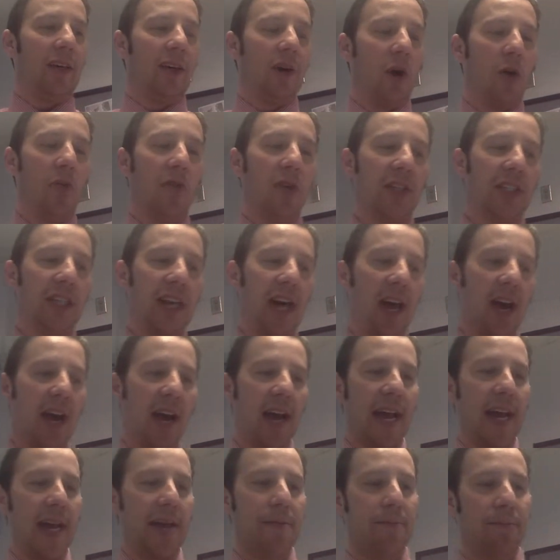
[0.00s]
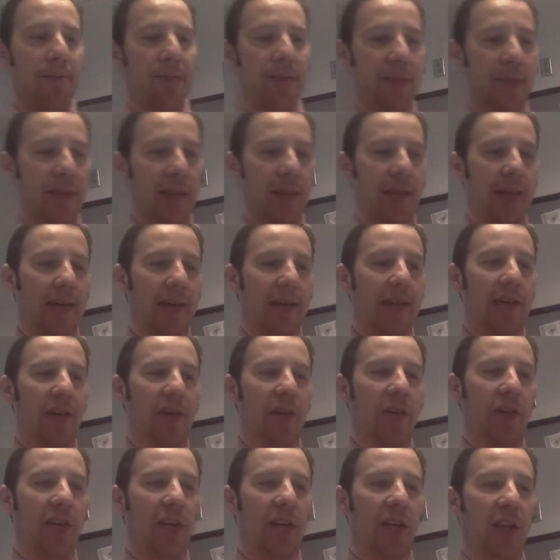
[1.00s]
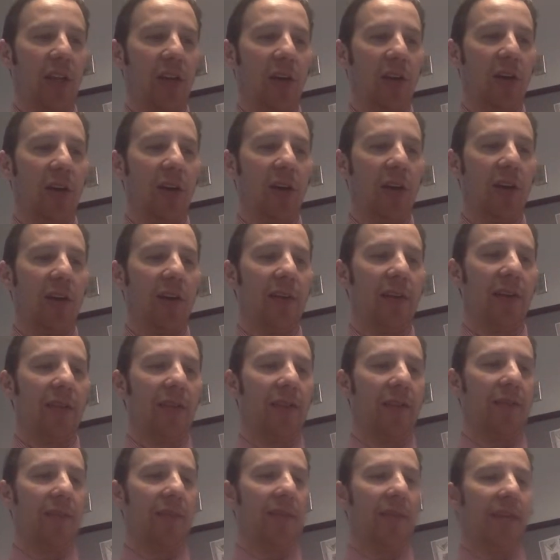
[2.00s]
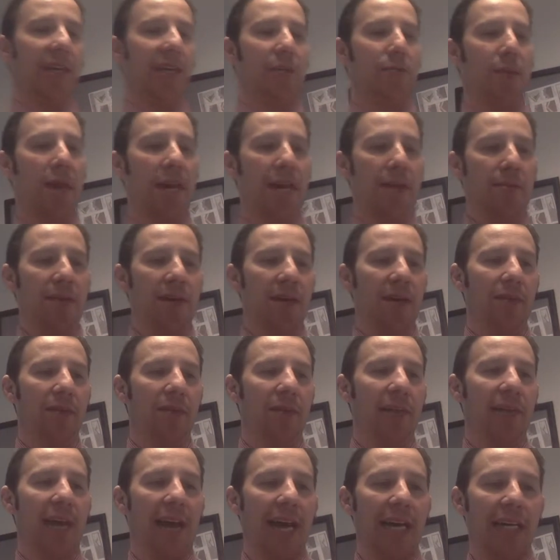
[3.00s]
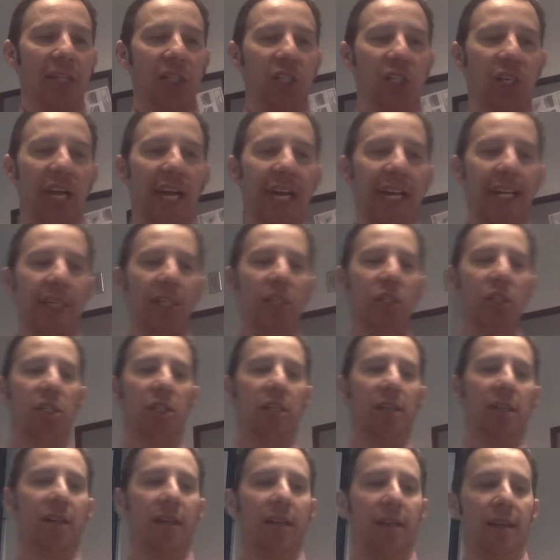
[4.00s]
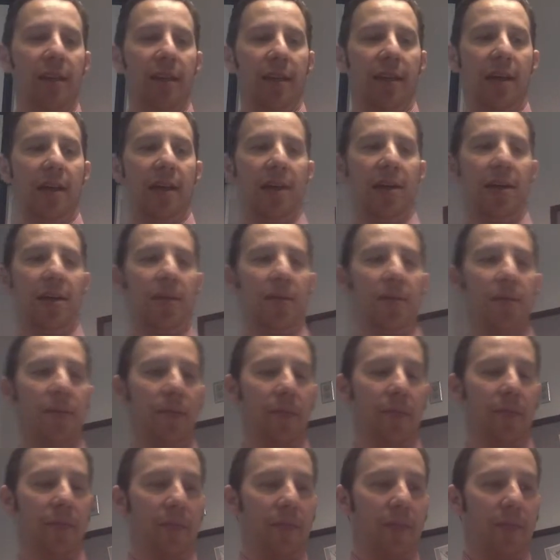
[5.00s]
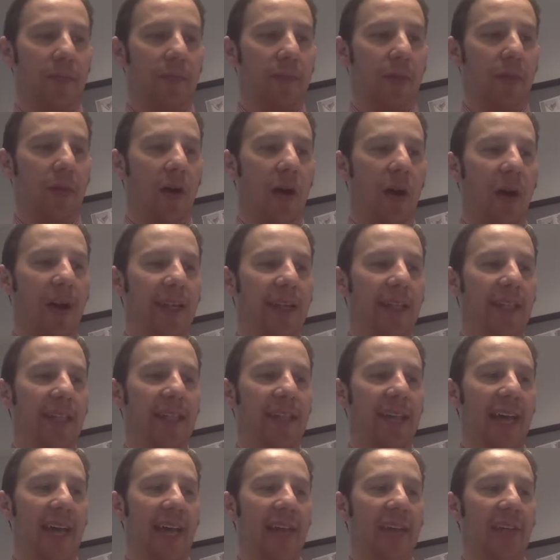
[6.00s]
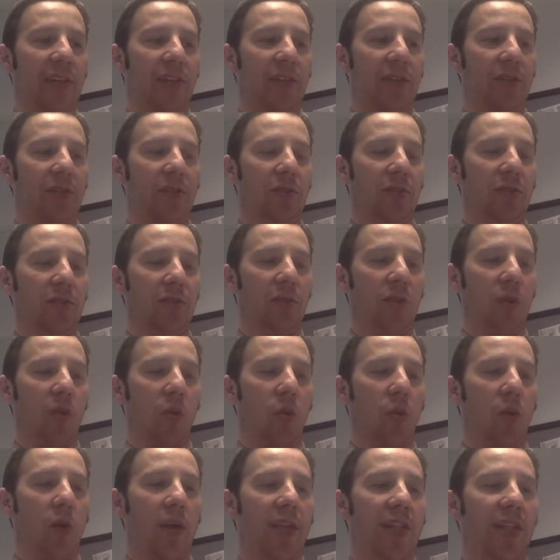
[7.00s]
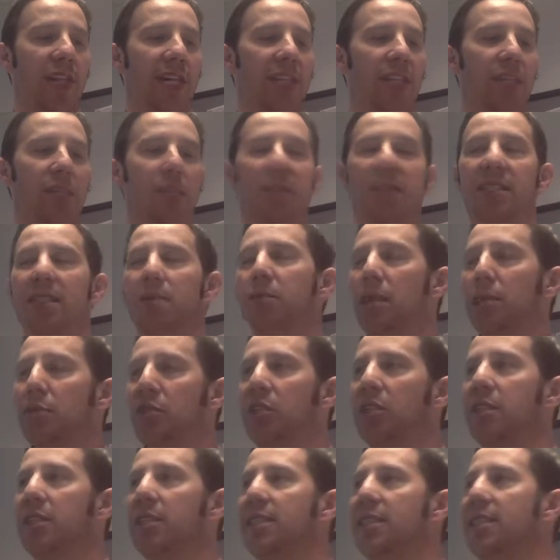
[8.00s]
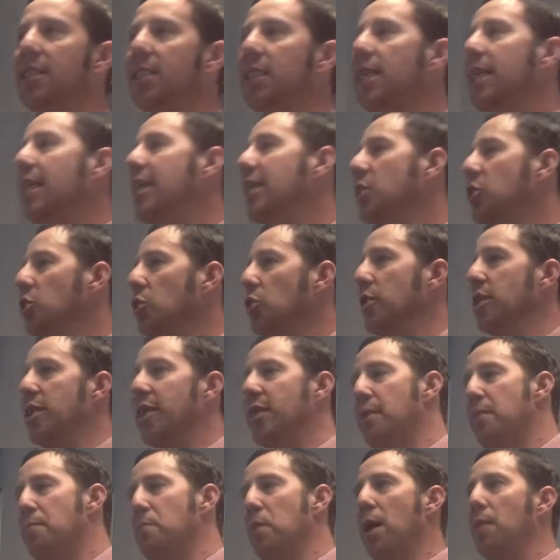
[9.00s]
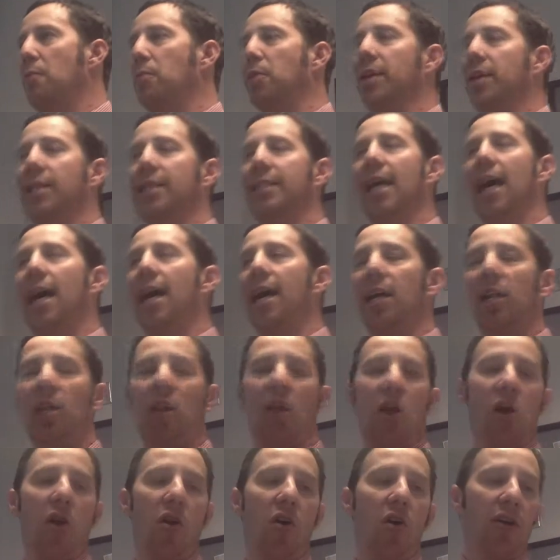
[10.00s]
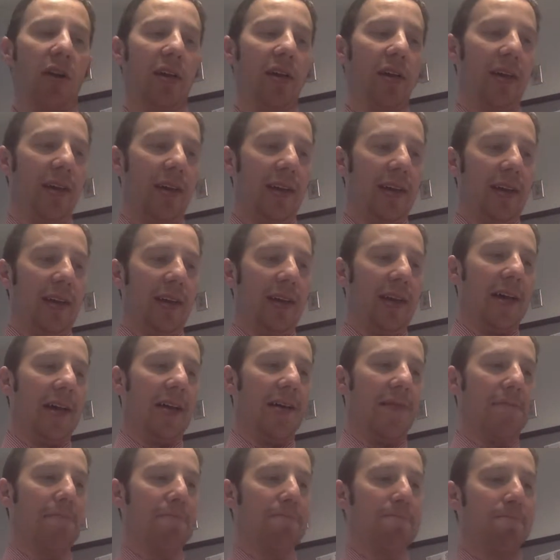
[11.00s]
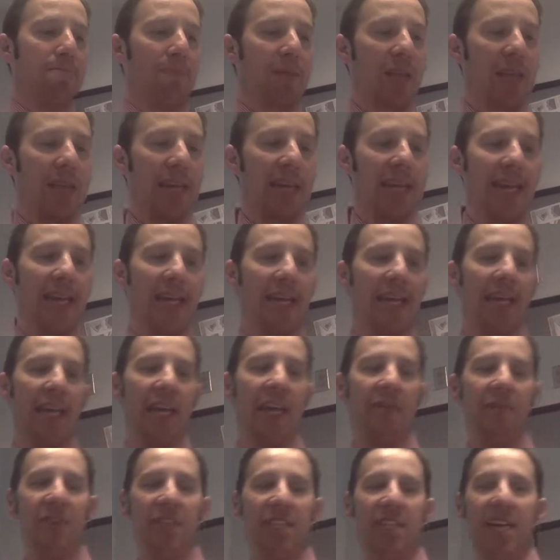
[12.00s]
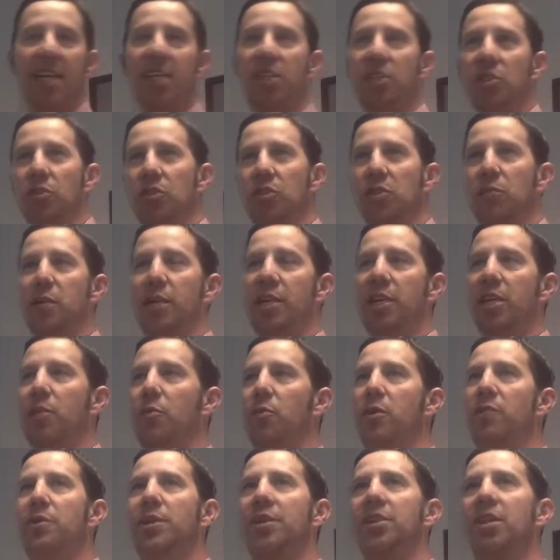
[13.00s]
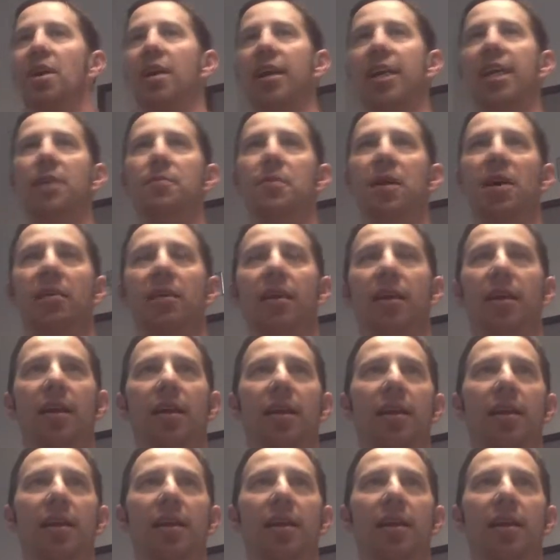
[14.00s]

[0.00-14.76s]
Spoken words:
over time, you're going to learn that you may be able to not change audience attitudes or want to change them, but sometimes you can still enter in a public dialogue. And invitational speaking, we've been talking about